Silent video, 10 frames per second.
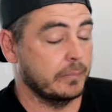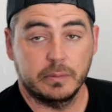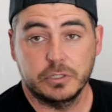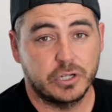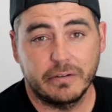I'm
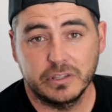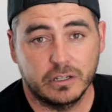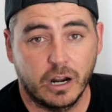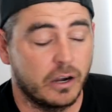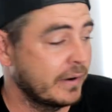gonna be driving
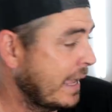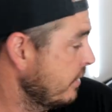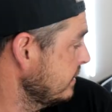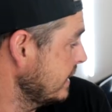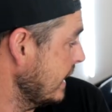the car
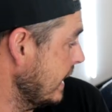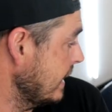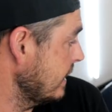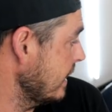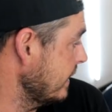around
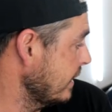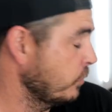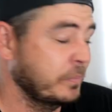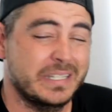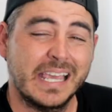and then
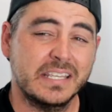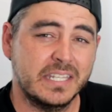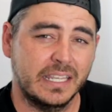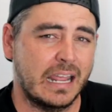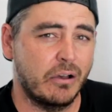we'll be
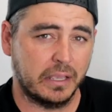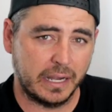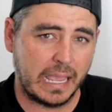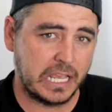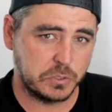testing it out
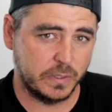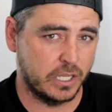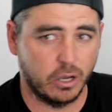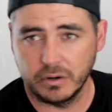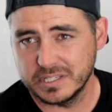kinda as we
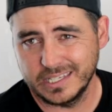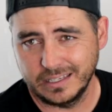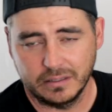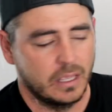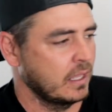go to
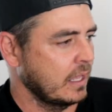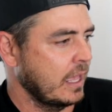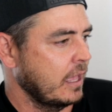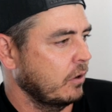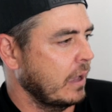see
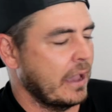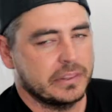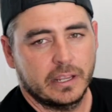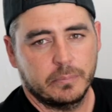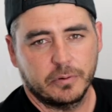how
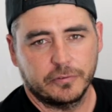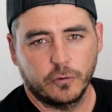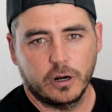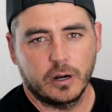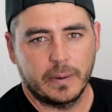they
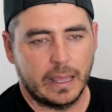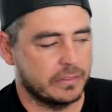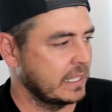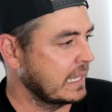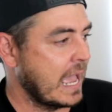perform, how
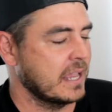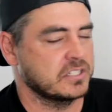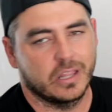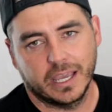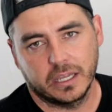they
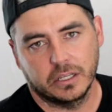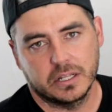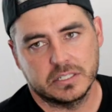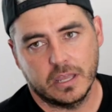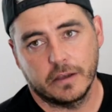last, all that kind of
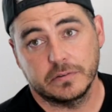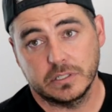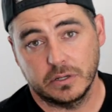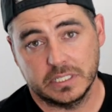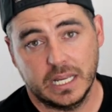good stuff.
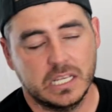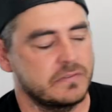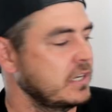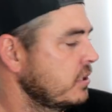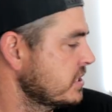So today's
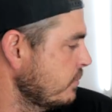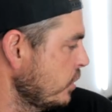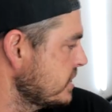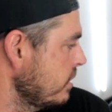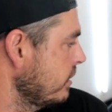video is
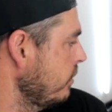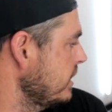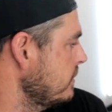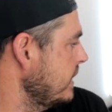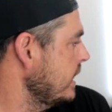more so
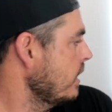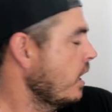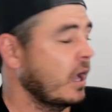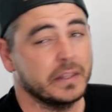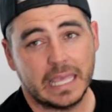going to be
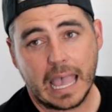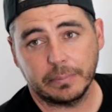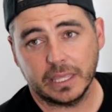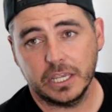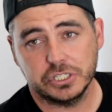on the
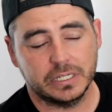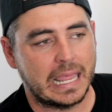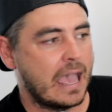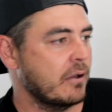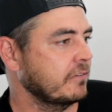application,
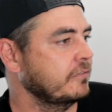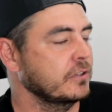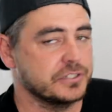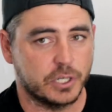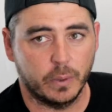how it
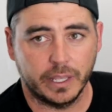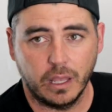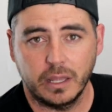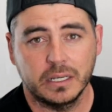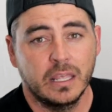feels going
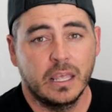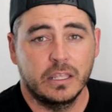on.